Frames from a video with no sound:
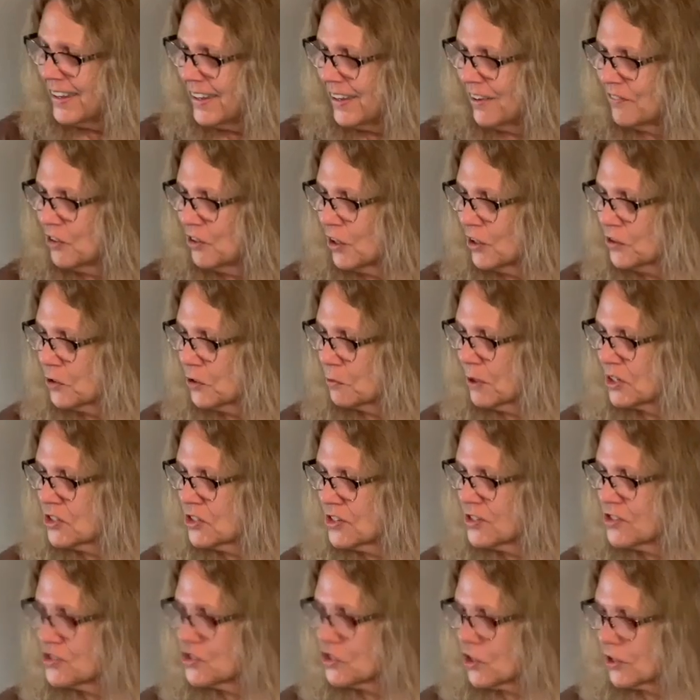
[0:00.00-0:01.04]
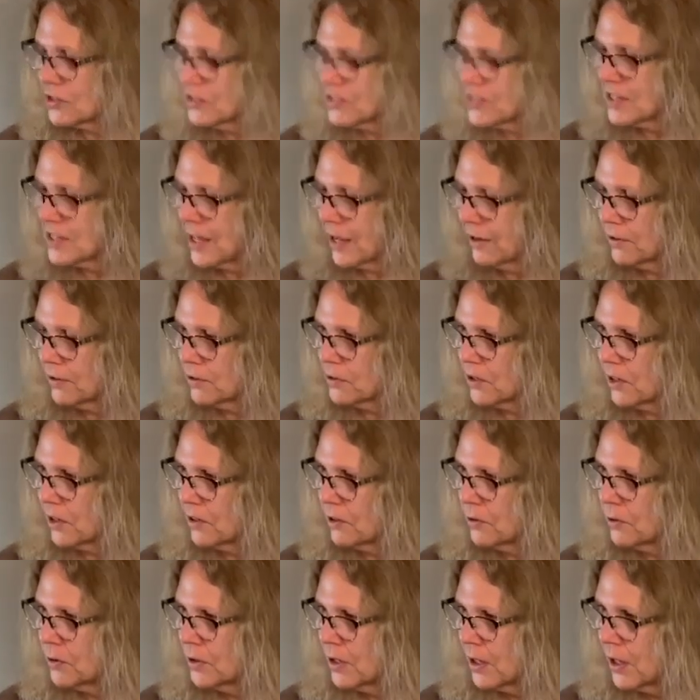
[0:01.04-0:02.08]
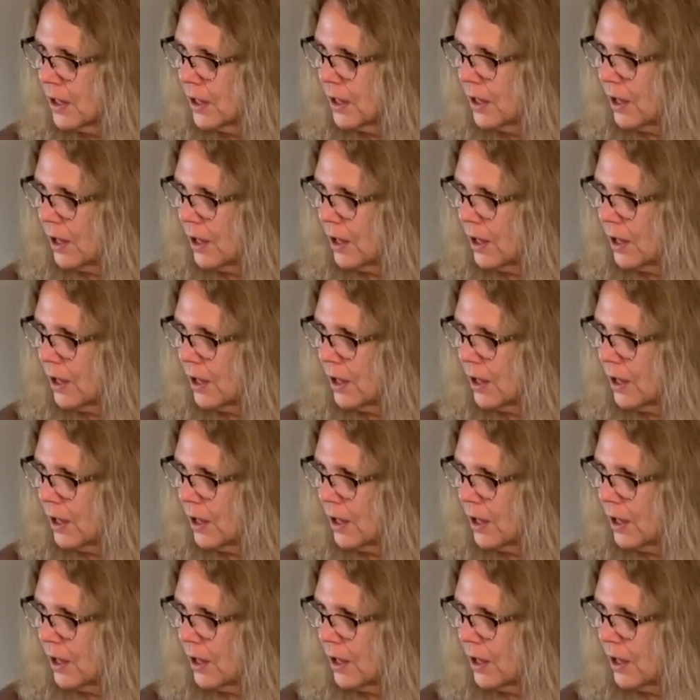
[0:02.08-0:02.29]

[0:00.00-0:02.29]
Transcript: If you're out there watching, just say hello.